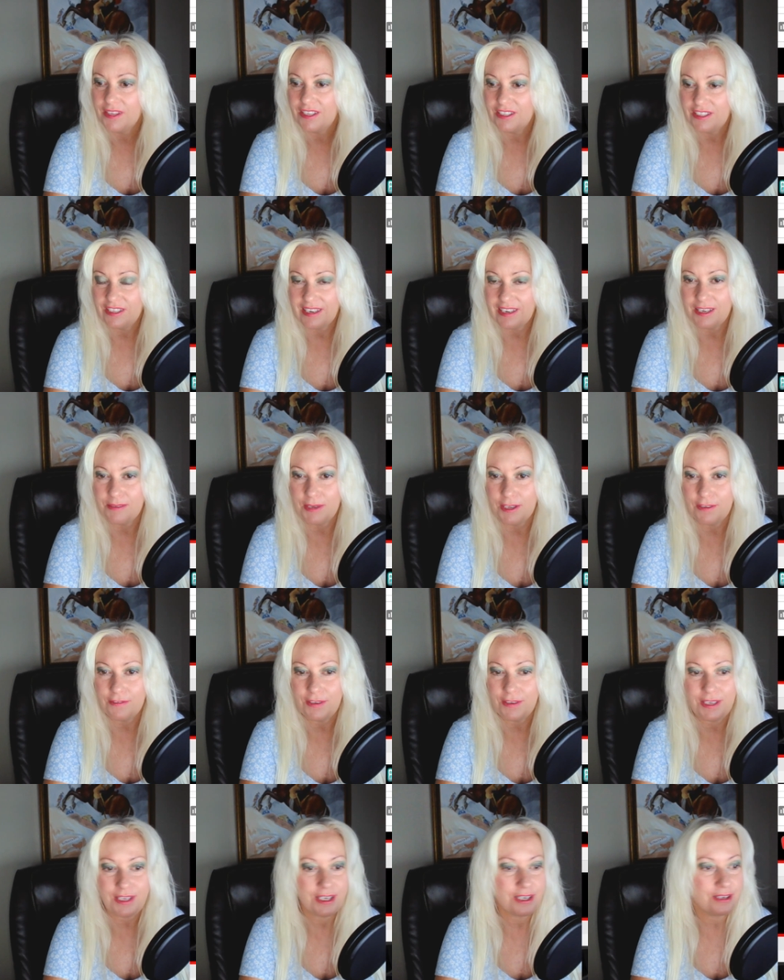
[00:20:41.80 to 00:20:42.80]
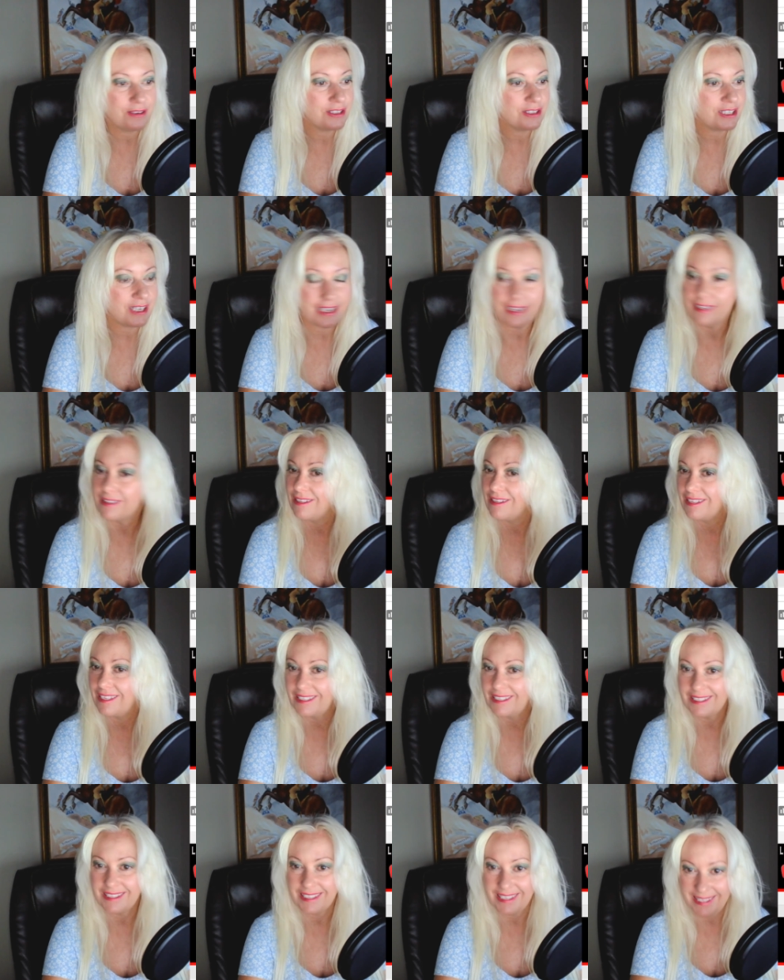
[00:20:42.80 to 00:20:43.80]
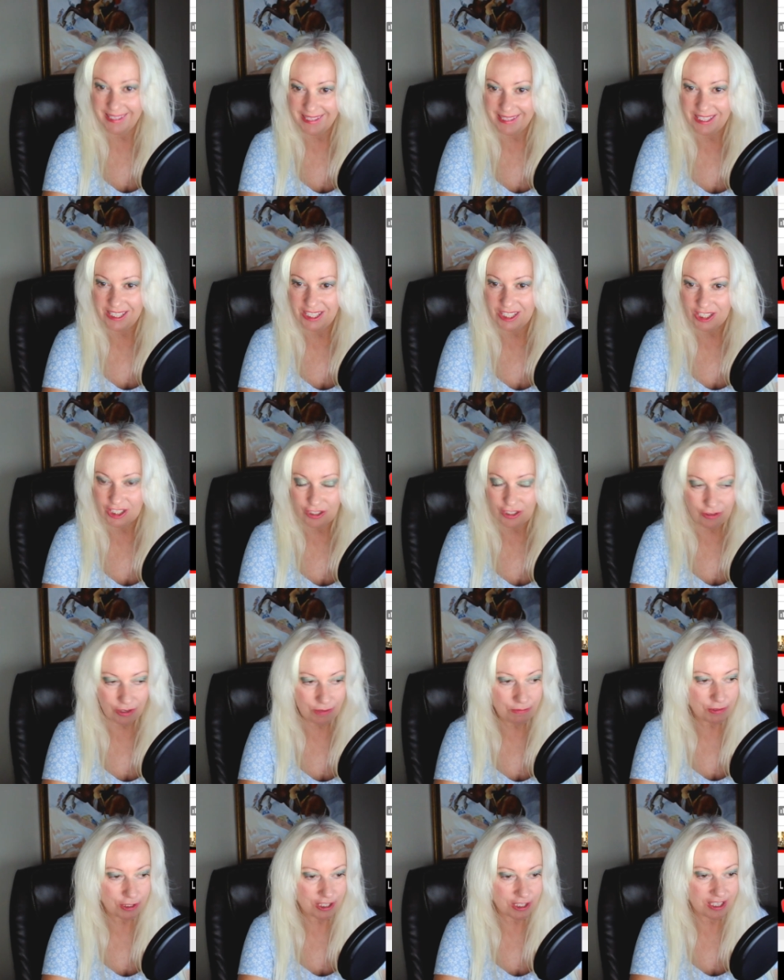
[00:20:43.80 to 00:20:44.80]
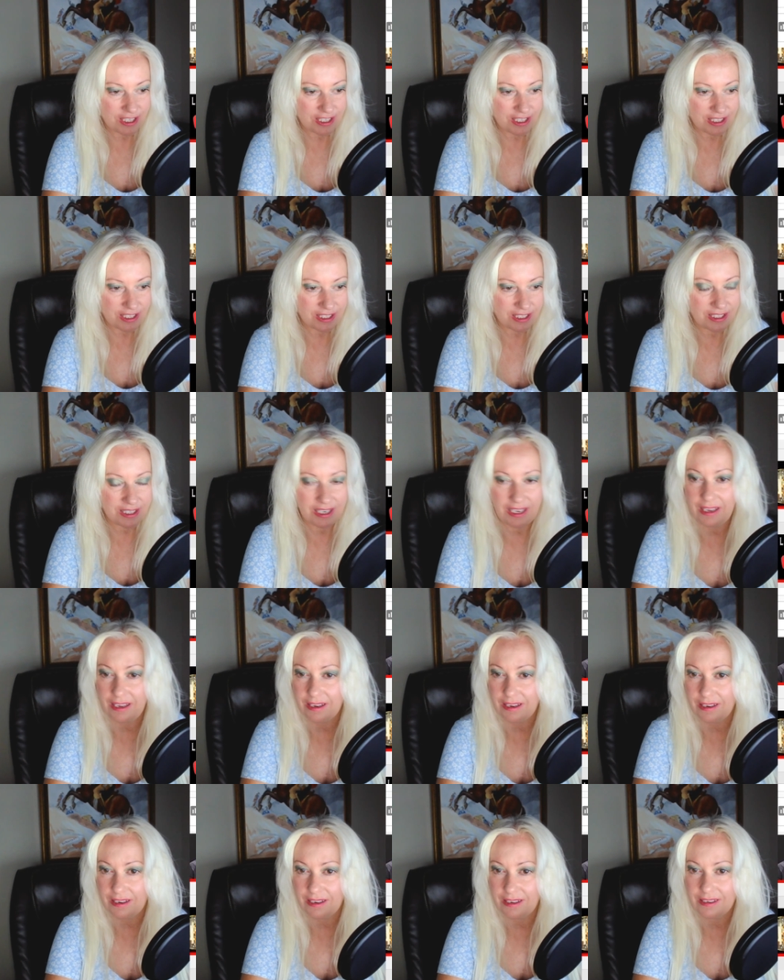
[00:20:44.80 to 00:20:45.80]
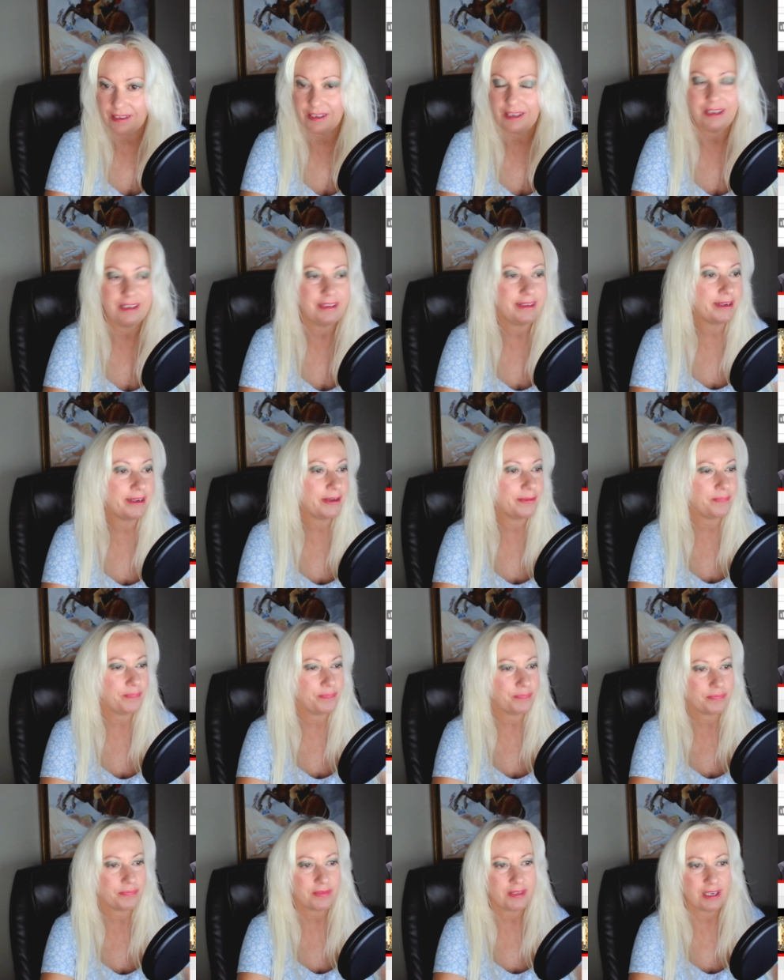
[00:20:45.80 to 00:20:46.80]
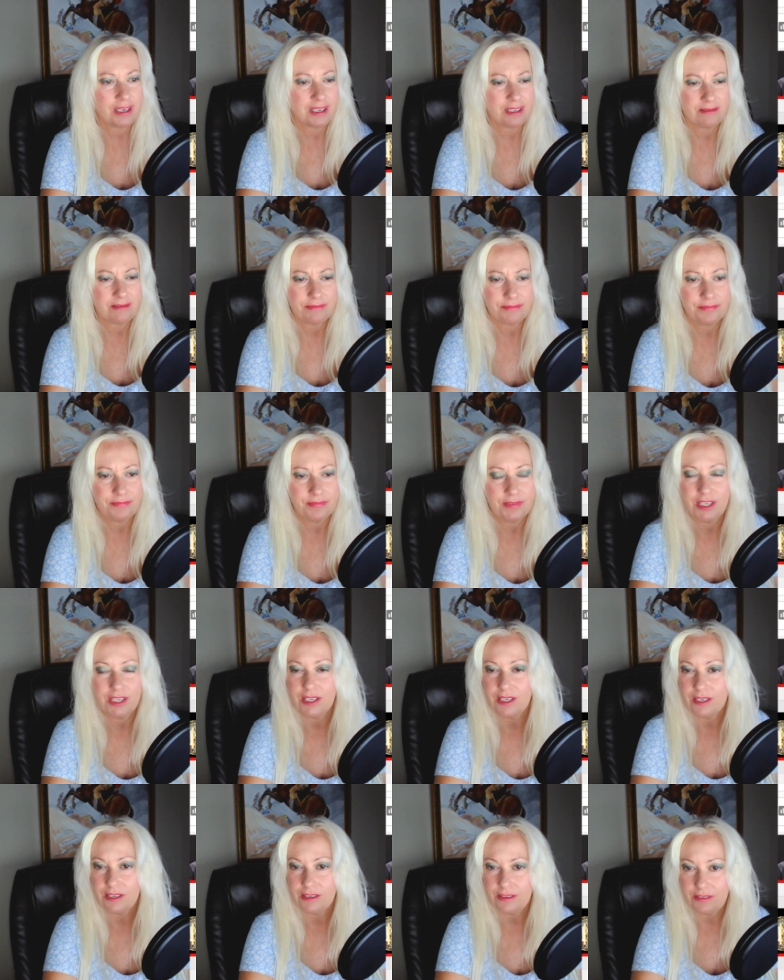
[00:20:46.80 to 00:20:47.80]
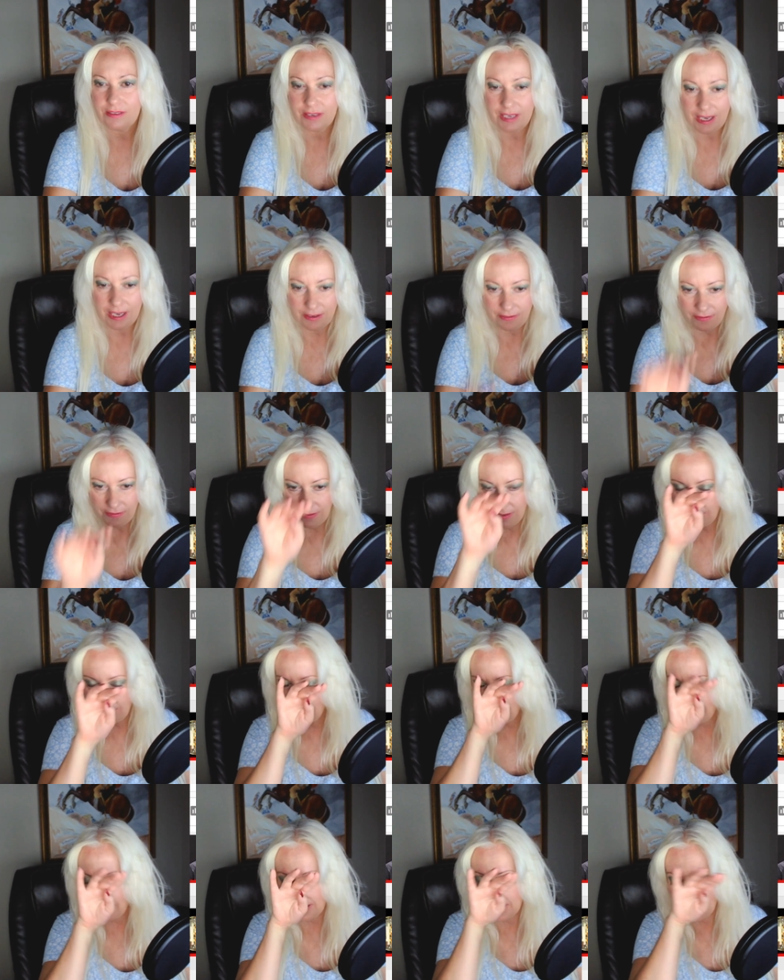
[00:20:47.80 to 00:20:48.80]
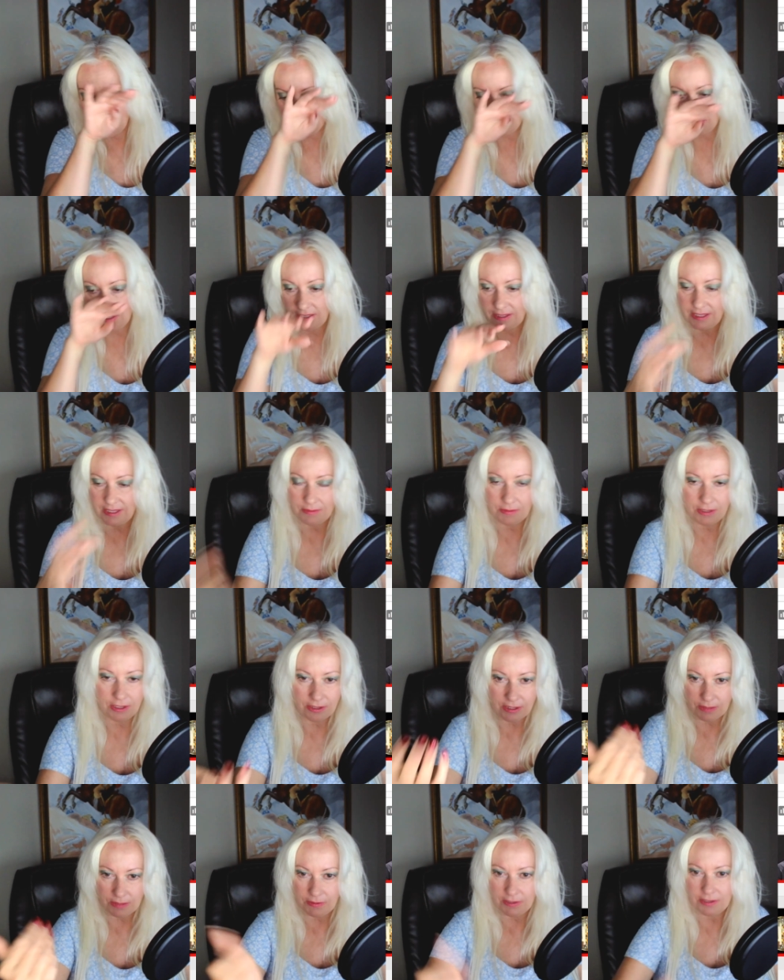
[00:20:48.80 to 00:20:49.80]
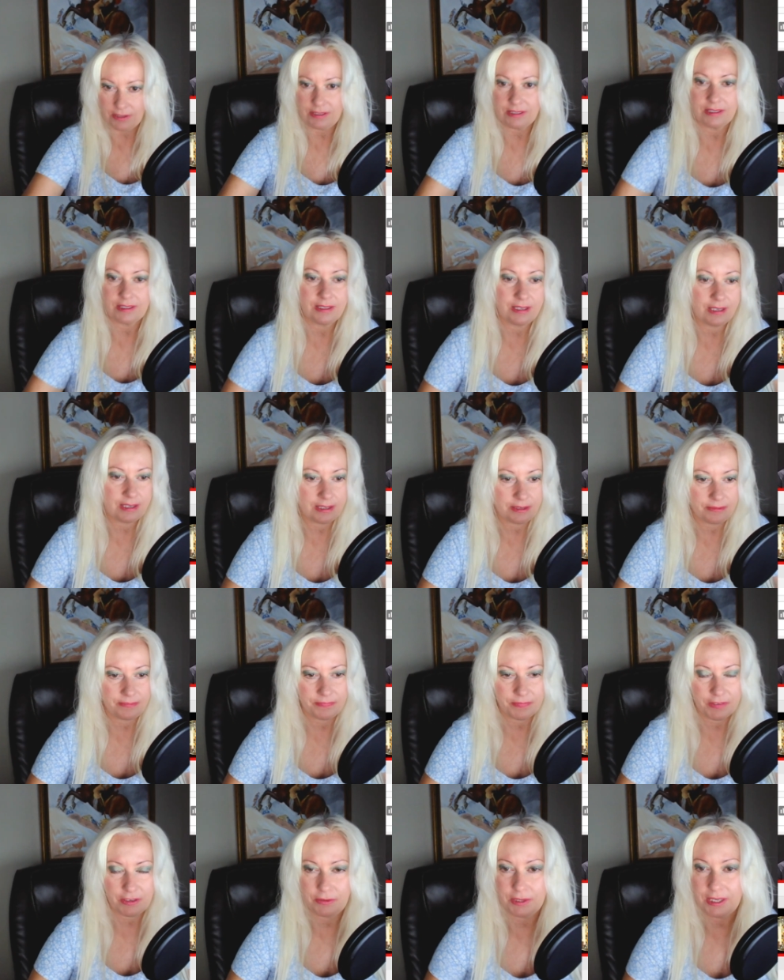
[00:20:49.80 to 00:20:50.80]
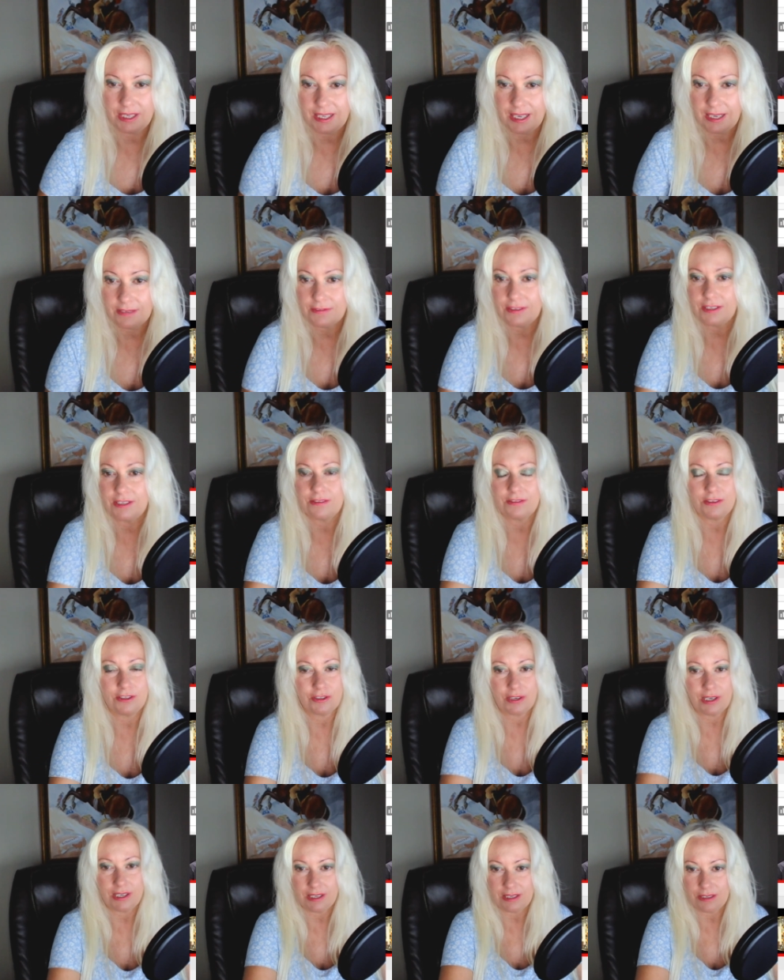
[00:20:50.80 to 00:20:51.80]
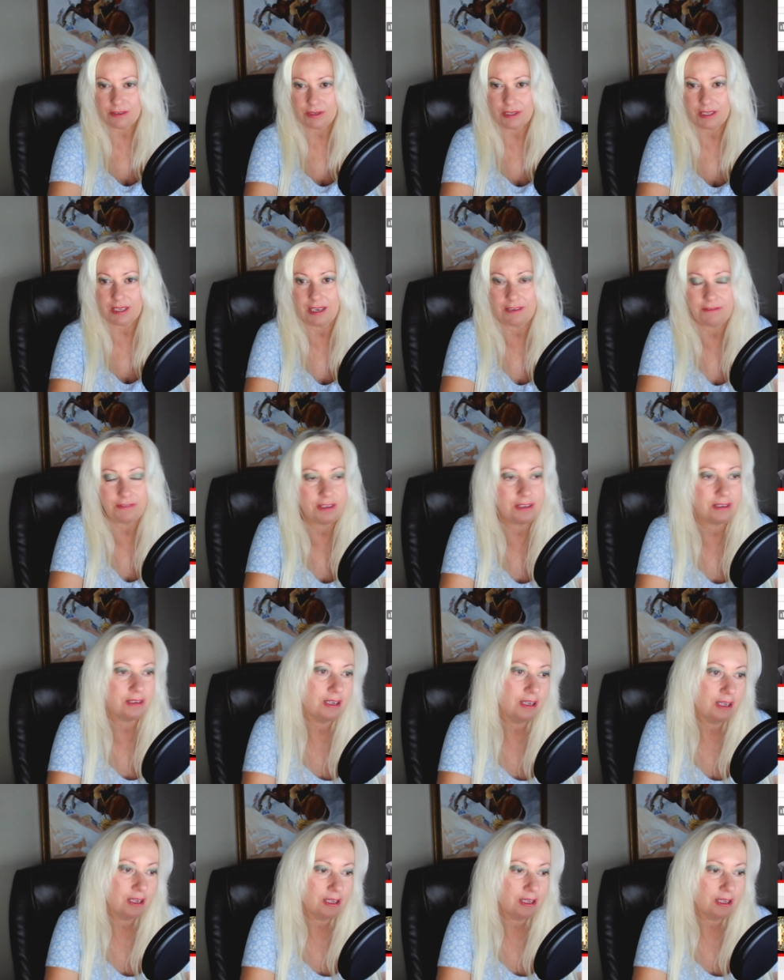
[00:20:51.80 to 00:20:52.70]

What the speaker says: check out my videos. Check out the links in the description. And yeah, if you have, tell me your experience quitting caffeine. If you're trying to quit caffeine,